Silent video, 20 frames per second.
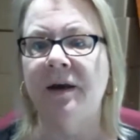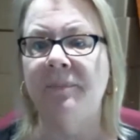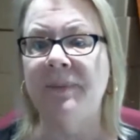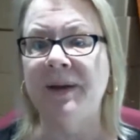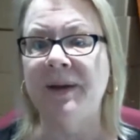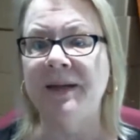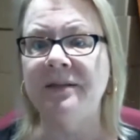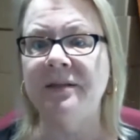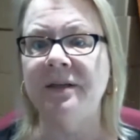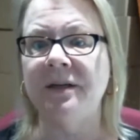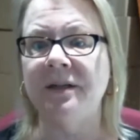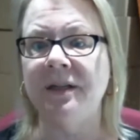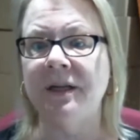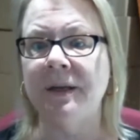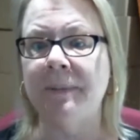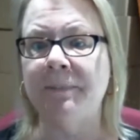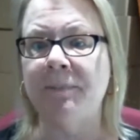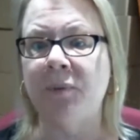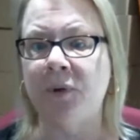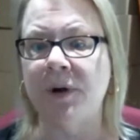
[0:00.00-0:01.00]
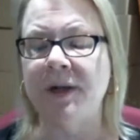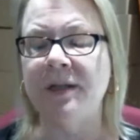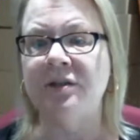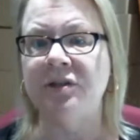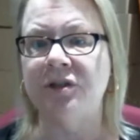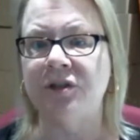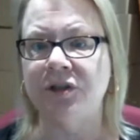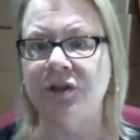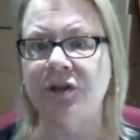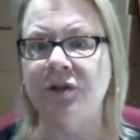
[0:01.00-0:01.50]
basically
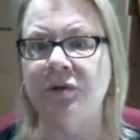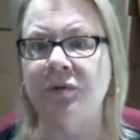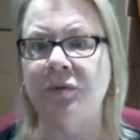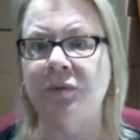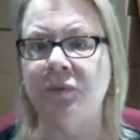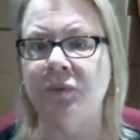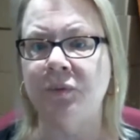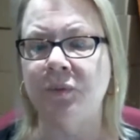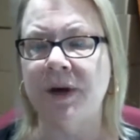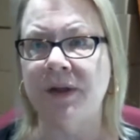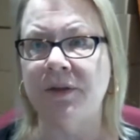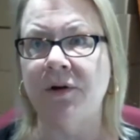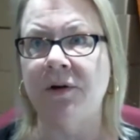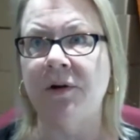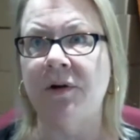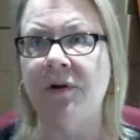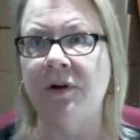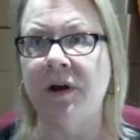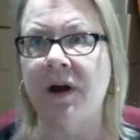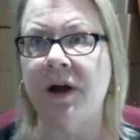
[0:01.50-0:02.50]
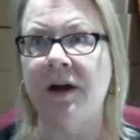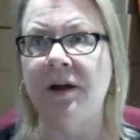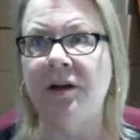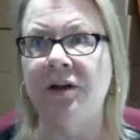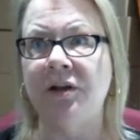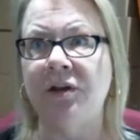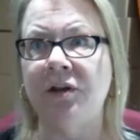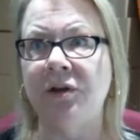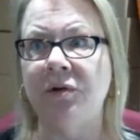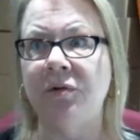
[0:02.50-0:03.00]
points to whether or not
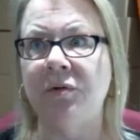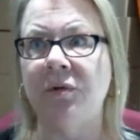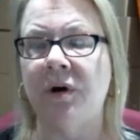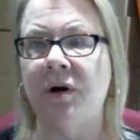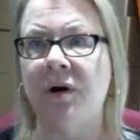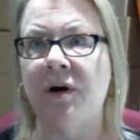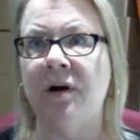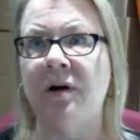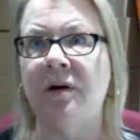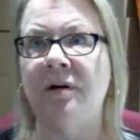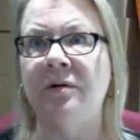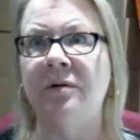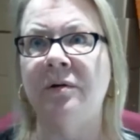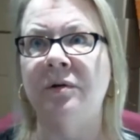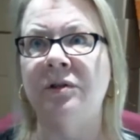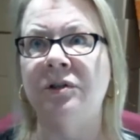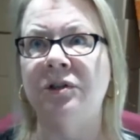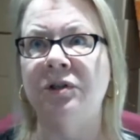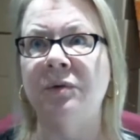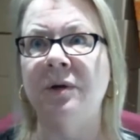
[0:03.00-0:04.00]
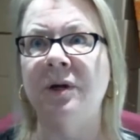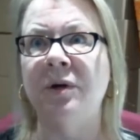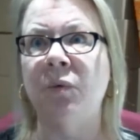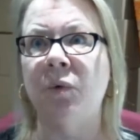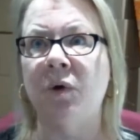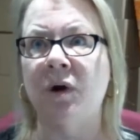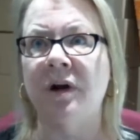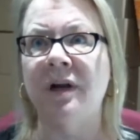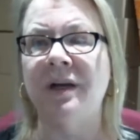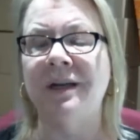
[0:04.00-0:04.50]
you are doing
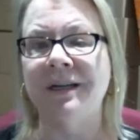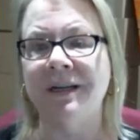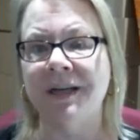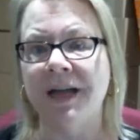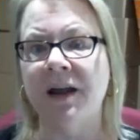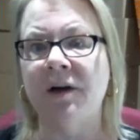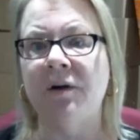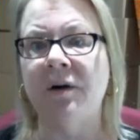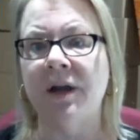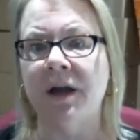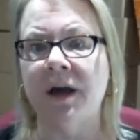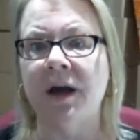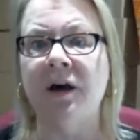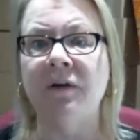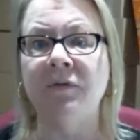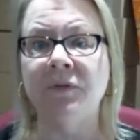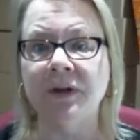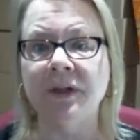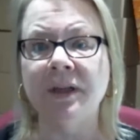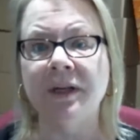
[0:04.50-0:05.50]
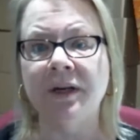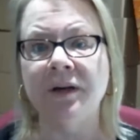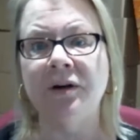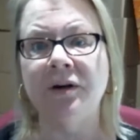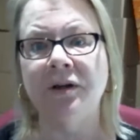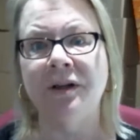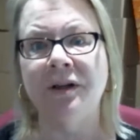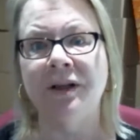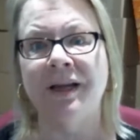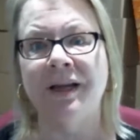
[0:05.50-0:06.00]
work in an area of
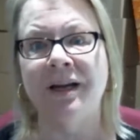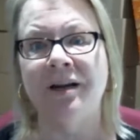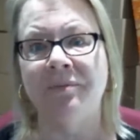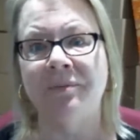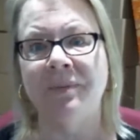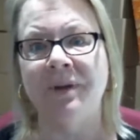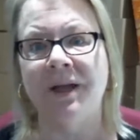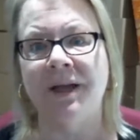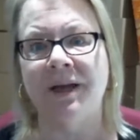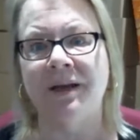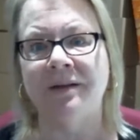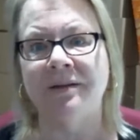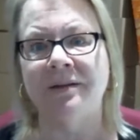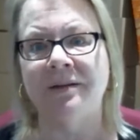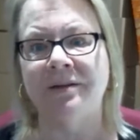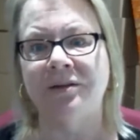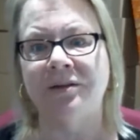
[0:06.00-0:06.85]
clinical and